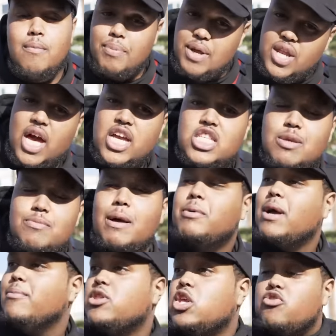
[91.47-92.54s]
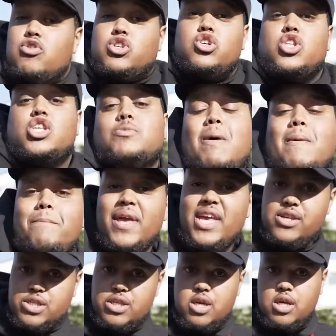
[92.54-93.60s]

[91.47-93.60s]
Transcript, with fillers: Be nice to me. I'm coming to your restaurant to spend peace.